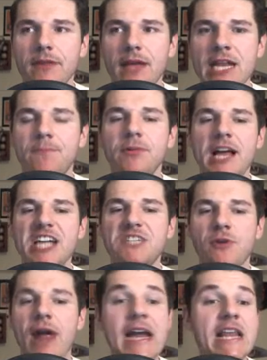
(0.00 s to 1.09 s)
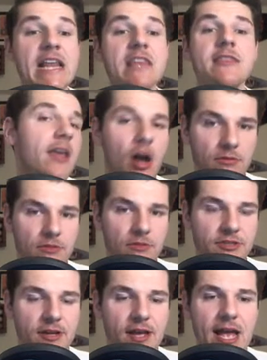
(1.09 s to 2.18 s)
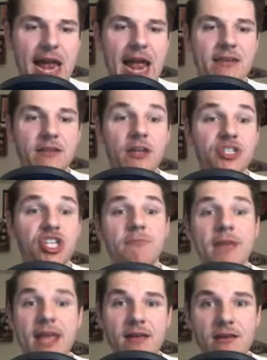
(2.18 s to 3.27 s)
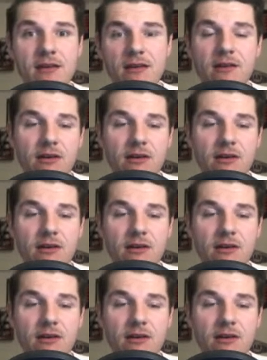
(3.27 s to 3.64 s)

in a place where anything goes. And to me,